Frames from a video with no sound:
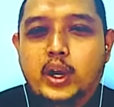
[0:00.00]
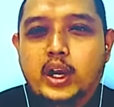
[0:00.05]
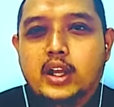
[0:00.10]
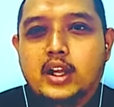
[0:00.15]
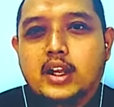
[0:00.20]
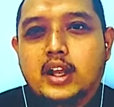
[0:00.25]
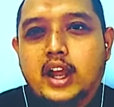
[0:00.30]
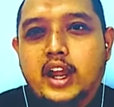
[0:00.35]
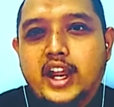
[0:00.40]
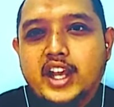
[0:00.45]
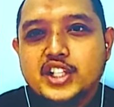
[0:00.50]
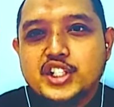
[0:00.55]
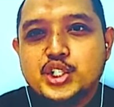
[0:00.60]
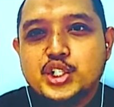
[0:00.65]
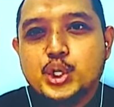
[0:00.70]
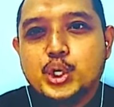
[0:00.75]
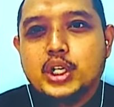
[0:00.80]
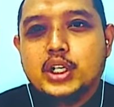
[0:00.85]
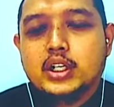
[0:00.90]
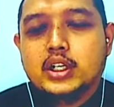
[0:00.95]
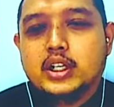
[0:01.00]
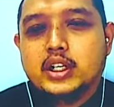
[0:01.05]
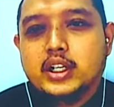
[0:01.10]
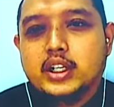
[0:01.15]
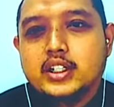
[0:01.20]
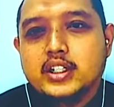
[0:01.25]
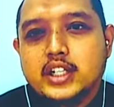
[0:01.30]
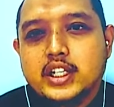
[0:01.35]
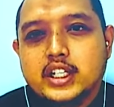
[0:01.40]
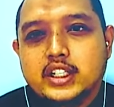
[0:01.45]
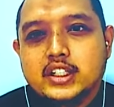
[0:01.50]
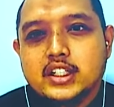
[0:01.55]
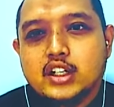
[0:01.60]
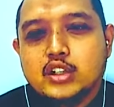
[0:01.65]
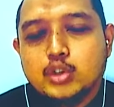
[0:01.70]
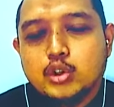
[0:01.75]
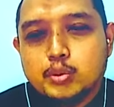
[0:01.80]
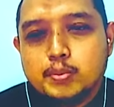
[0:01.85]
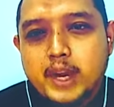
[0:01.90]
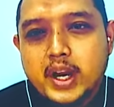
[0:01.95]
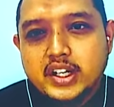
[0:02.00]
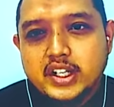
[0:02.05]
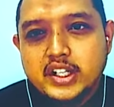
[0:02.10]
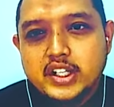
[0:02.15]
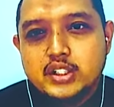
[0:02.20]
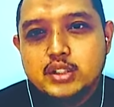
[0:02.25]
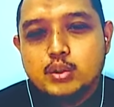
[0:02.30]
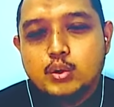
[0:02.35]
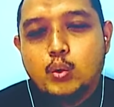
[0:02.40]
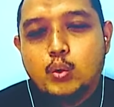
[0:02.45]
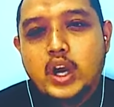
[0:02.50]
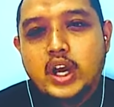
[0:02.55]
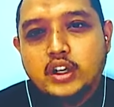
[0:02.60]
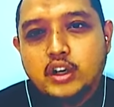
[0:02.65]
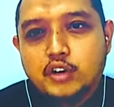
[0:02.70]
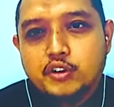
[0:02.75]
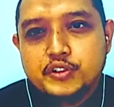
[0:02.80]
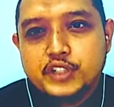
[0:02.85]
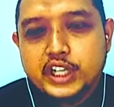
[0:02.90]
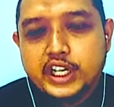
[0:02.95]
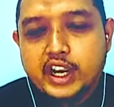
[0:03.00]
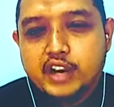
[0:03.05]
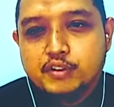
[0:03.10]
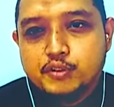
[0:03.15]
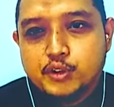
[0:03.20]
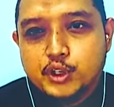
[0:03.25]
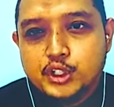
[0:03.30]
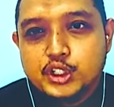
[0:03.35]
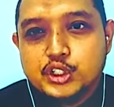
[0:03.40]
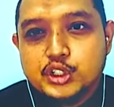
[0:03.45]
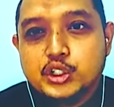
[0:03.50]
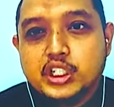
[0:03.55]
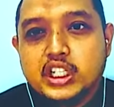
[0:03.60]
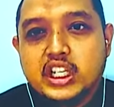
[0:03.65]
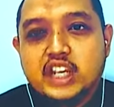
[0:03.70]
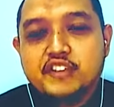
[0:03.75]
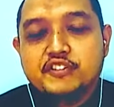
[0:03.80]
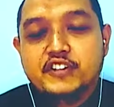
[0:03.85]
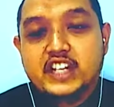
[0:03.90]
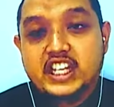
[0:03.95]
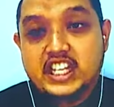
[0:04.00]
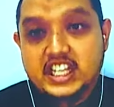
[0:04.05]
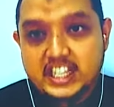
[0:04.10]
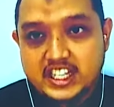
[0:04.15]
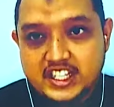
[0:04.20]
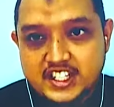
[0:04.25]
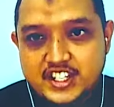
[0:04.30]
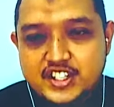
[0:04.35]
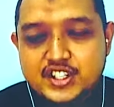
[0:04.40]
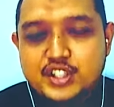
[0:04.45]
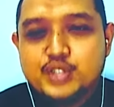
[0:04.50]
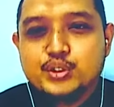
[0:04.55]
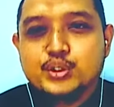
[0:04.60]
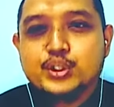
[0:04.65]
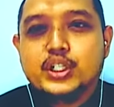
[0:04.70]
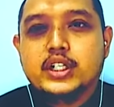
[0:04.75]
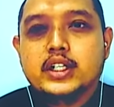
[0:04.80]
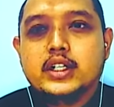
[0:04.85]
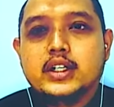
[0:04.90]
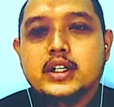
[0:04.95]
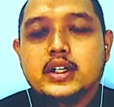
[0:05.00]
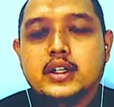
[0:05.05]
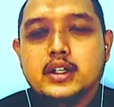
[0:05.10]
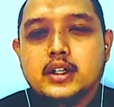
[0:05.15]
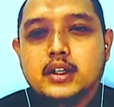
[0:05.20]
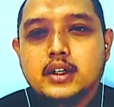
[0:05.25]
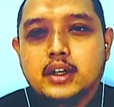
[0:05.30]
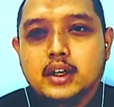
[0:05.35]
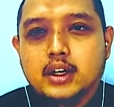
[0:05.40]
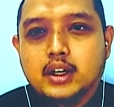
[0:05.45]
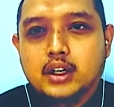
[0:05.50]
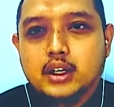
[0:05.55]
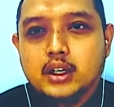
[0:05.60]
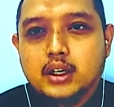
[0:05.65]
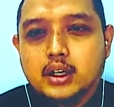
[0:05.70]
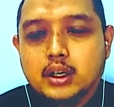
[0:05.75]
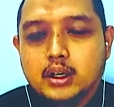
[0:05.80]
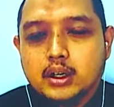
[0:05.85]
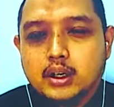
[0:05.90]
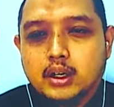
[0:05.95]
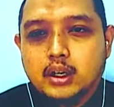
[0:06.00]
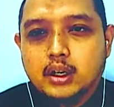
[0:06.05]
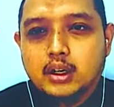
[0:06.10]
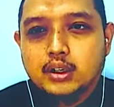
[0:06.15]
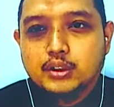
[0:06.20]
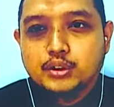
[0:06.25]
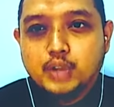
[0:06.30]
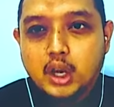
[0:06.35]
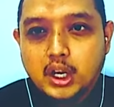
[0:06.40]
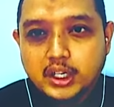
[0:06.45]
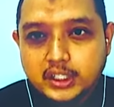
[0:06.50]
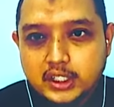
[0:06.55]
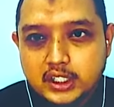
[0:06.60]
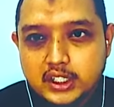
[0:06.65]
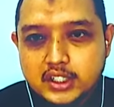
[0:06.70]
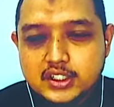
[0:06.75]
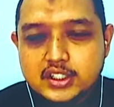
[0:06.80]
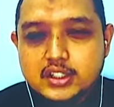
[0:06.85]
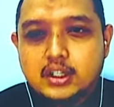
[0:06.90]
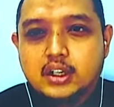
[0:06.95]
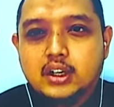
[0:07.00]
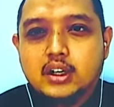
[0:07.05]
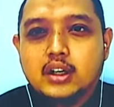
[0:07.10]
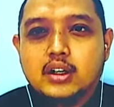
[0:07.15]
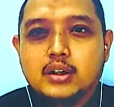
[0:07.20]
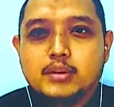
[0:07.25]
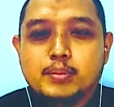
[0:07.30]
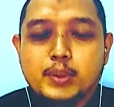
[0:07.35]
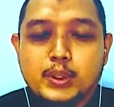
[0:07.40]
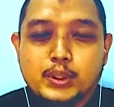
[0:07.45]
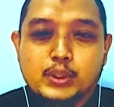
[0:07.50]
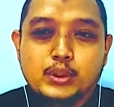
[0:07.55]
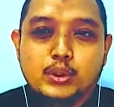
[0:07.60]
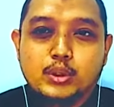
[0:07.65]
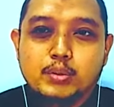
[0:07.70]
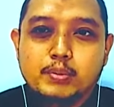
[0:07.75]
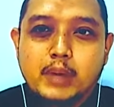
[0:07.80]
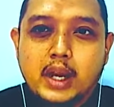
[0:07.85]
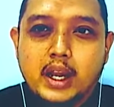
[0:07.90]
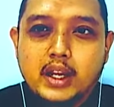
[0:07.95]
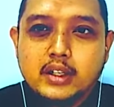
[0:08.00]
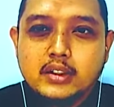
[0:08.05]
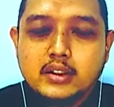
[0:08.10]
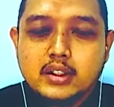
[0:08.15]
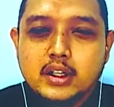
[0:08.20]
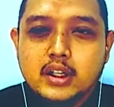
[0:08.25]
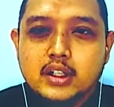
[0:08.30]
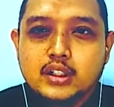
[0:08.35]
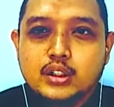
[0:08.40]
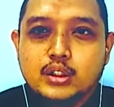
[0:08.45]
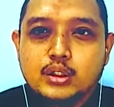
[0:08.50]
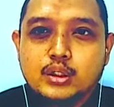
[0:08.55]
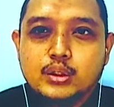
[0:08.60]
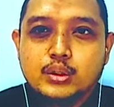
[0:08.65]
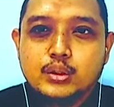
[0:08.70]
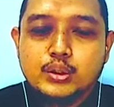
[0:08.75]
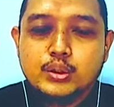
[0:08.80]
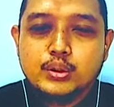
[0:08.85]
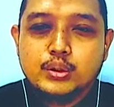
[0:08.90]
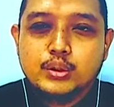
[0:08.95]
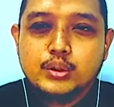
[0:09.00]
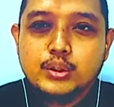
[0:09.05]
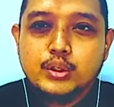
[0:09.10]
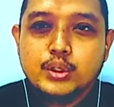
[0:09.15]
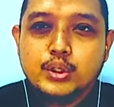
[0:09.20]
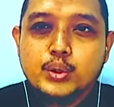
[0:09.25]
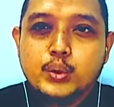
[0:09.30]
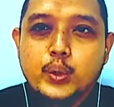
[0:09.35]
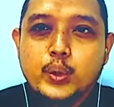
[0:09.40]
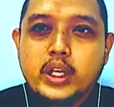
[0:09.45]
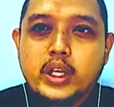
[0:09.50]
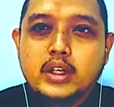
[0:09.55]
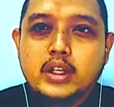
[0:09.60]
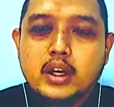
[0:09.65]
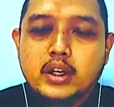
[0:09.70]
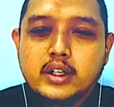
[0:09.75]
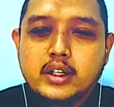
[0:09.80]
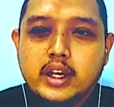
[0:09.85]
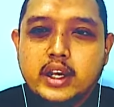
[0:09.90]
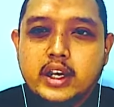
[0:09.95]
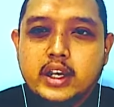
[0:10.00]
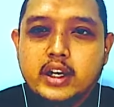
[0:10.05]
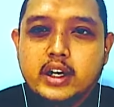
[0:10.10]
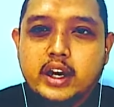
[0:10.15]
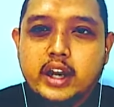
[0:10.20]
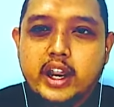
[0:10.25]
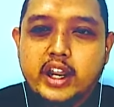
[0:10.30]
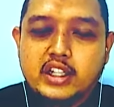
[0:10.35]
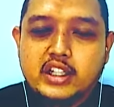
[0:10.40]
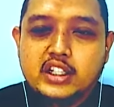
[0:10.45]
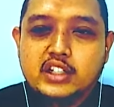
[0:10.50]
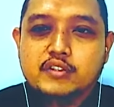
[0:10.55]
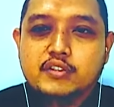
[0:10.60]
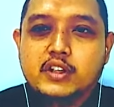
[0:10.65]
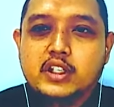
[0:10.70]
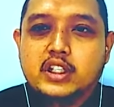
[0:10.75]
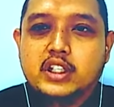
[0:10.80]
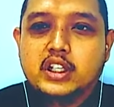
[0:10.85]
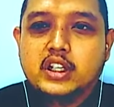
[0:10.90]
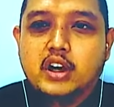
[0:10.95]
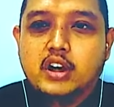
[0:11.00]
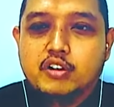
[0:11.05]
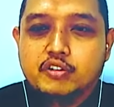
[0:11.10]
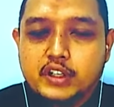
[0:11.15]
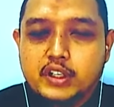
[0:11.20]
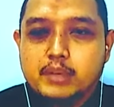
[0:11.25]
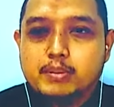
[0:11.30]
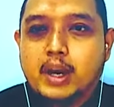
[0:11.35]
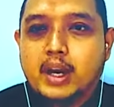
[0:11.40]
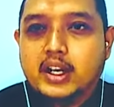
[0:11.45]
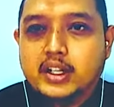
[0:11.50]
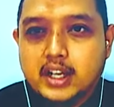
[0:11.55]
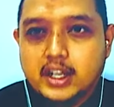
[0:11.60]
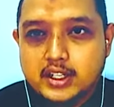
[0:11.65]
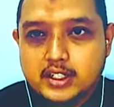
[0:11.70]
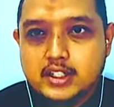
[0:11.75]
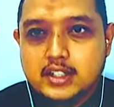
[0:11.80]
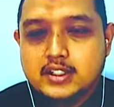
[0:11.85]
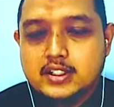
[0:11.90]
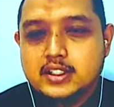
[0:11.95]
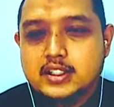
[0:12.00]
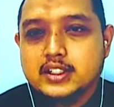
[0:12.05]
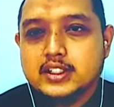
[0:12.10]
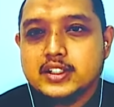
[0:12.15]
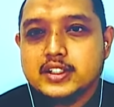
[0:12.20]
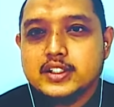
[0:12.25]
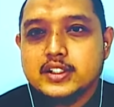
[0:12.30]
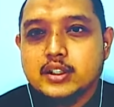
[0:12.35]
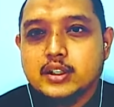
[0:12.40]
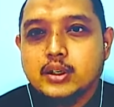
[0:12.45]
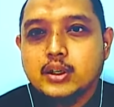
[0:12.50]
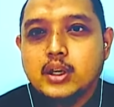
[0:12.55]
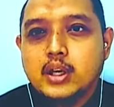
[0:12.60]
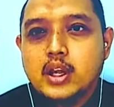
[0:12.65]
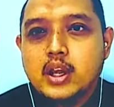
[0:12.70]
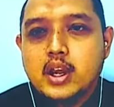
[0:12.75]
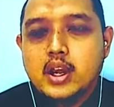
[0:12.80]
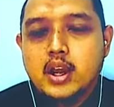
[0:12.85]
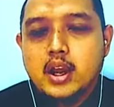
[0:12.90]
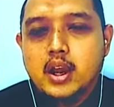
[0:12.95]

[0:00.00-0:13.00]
Well, actually, digital kurban is one of the effort to give ease to the donors or for kurban to doing their activity of ibadah this year. So,